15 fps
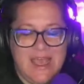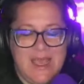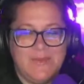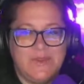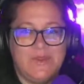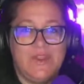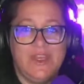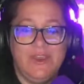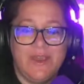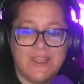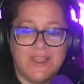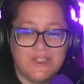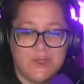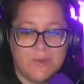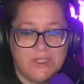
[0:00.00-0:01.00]
So thank you
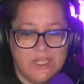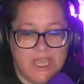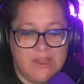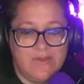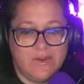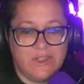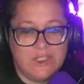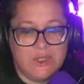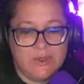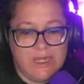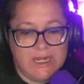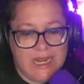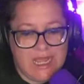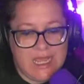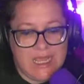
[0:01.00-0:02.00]
guys so much again for
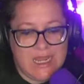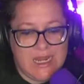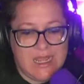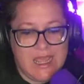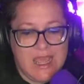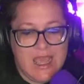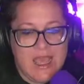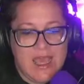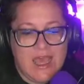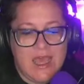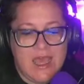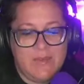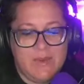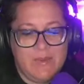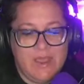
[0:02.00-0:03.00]
tuning in.
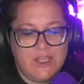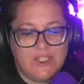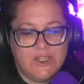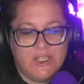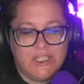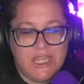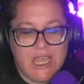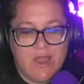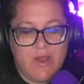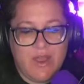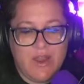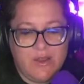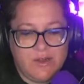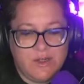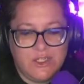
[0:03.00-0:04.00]
Make sure you check out
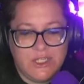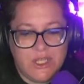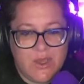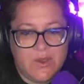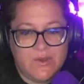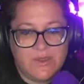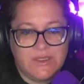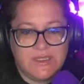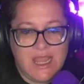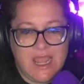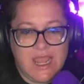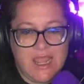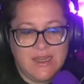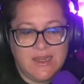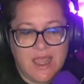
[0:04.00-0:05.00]
our other shows,
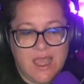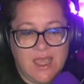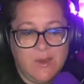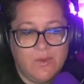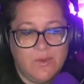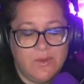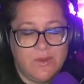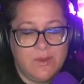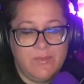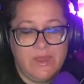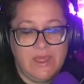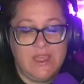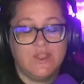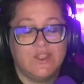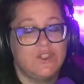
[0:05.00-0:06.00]
and I will
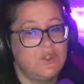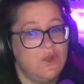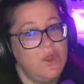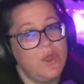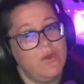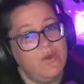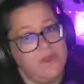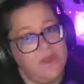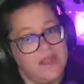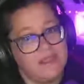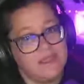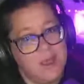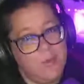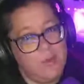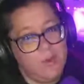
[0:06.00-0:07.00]
be solo the next
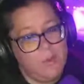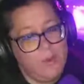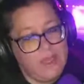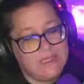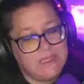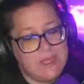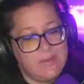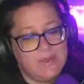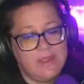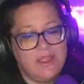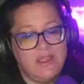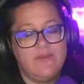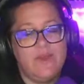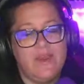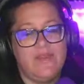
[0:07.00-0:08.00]
couple of weeks, I
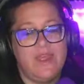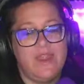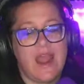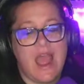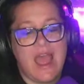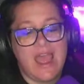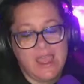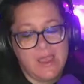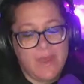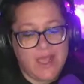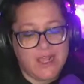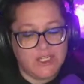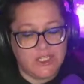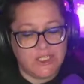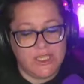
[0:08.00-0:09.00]
believe. And then I am
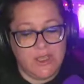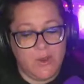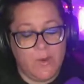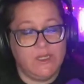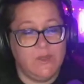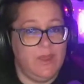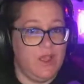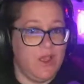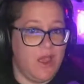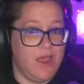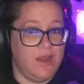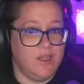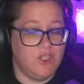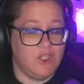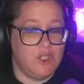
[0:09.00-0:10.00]
actually going to be
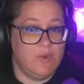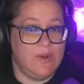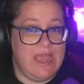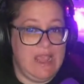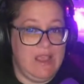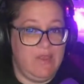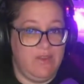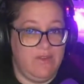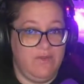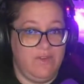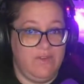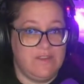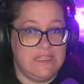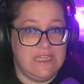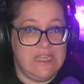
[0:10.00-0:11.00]
gone June 8th and
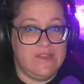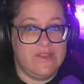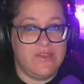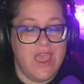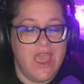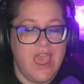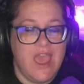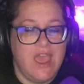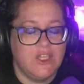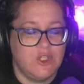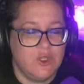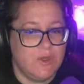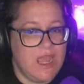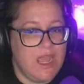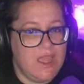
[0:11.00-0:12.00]
15th.
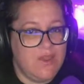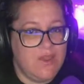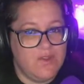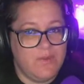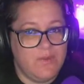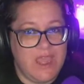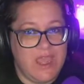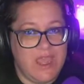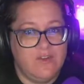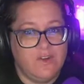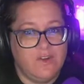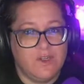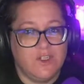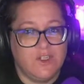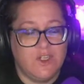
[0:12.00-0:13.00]
June 8th is my
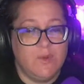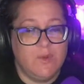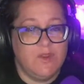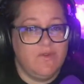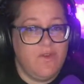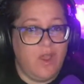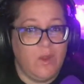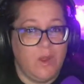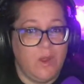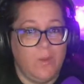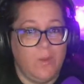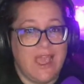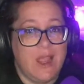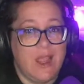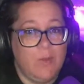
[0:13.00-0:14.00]
anniversary trip, and the following
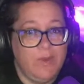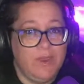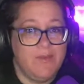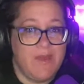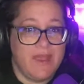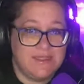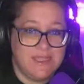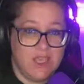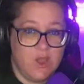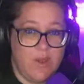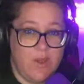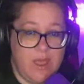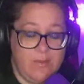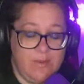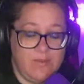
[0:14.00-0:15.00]
week I will be in Mexico
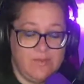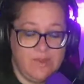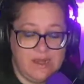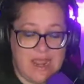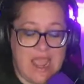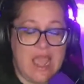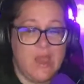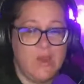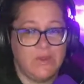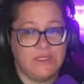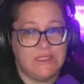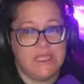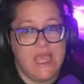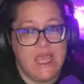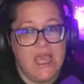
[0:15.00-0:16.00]
helping build a
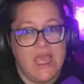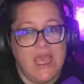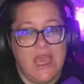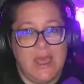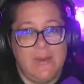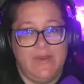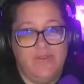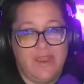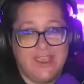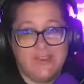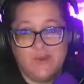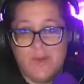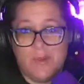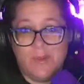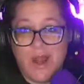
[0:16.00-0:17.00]
house. If you guys
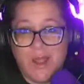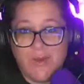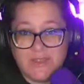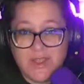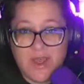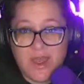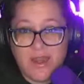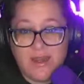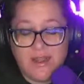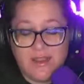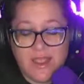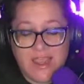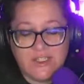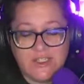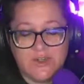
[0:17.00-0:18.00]
remember, I was gone
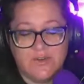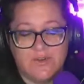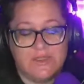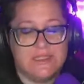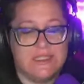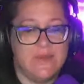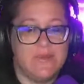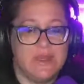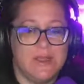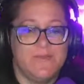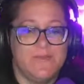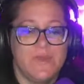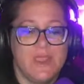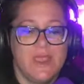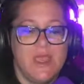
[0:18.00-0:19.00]
last year for the same thing.
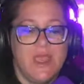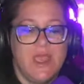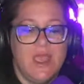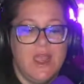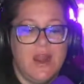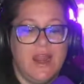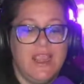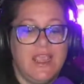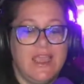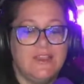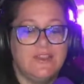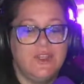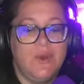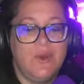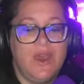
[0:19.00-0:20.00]
All right,
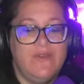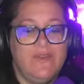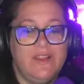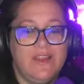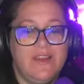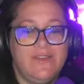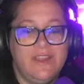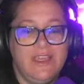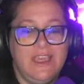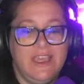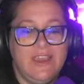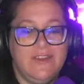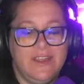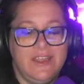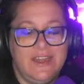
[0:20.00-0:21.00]
guys, you have a lovely
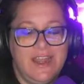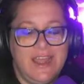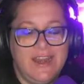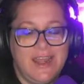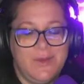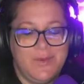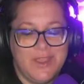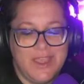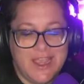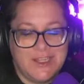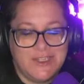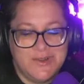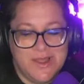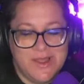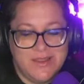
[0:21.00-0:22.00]
evening, and I will
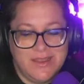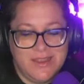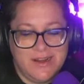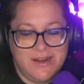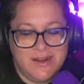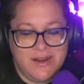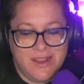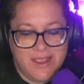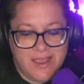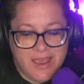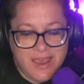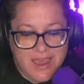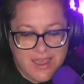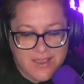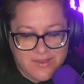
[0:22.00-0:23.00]
catch you all later.
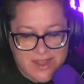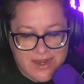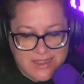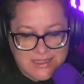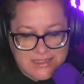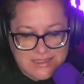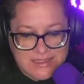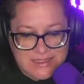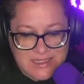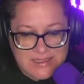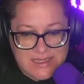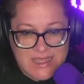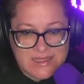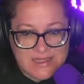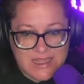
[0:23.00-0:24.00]
Is that
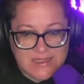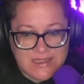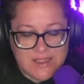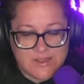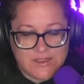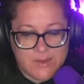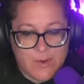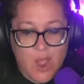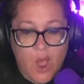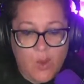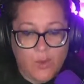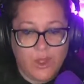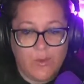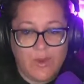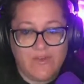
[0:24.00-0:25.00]
a single saber? Oh,
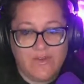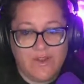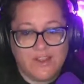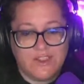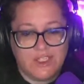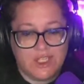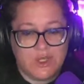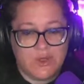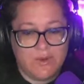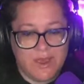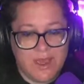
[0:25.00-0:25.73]
you know what I forgot to do?